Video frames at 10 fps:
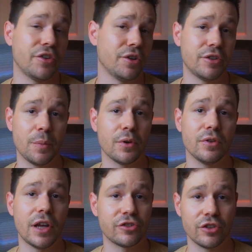are your typical
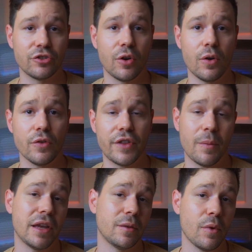touch controls that
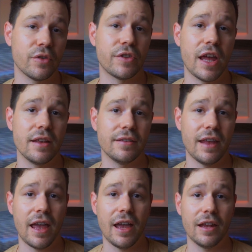make the most sense
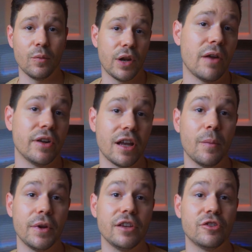and what every
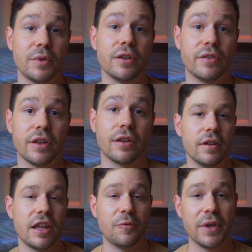company should be using.
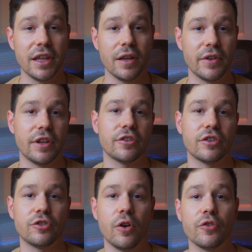And speaking of the touch
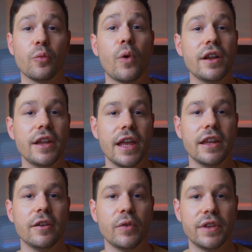controls, one
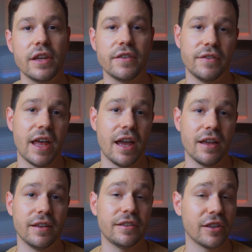negative with these is that
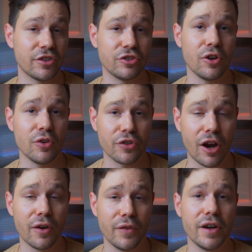the touch controls
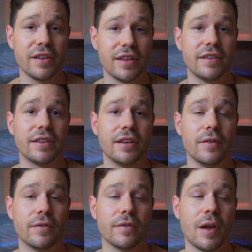are very sensitive.
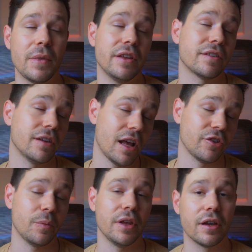I mean, this could also
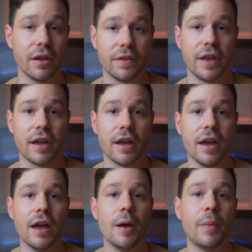be a good thing,
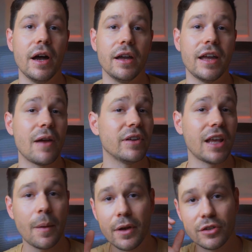but every
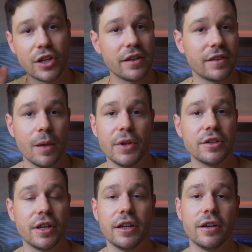time you adjust them in
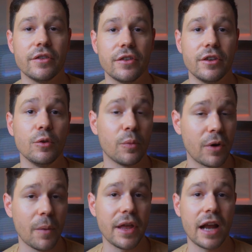your ears, you will
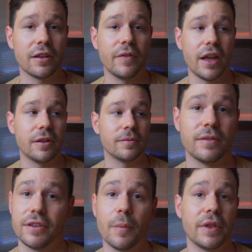probably activate
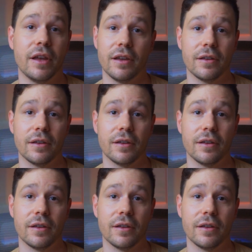something.